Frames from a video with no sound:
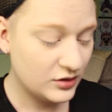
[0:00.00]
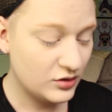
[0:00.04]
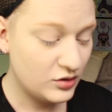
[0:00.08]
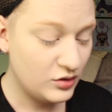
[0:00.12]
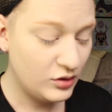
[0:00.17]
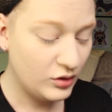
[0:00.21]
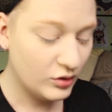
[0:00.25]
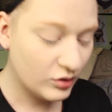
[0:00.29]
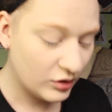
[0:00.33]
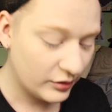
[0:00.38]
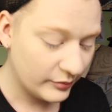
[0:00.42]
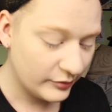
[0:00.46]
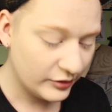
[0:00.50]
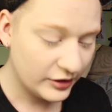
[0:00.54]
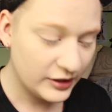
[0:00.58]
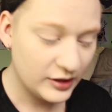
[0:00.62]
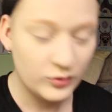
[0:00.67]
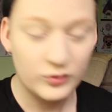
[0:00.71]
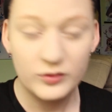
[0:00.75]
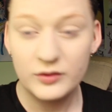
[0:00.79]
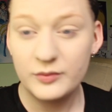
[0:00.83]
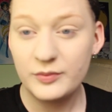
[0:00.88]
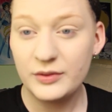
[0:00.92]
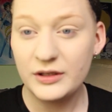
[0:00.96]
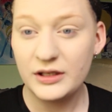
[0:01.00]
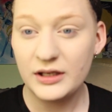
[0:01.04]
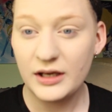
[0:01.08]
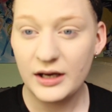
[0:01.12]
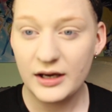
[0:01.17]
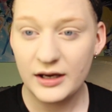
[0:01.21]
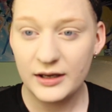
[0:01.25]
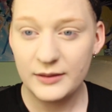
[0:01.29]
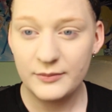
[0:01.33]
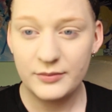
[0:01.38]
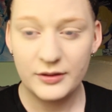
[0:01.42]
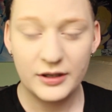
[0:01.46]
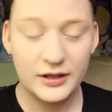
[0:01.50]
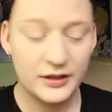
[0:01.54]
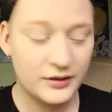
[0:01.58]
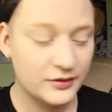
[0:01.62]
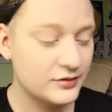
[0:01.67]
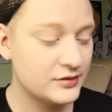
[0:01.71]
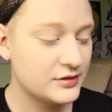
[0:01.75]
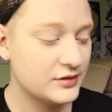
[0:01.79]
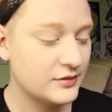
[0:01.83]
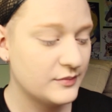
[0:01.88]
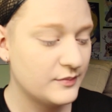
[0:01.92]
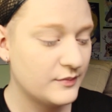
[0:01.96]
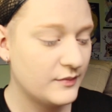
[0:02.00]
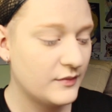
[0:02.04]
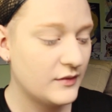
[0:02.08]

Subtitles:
normally would be eyebrows,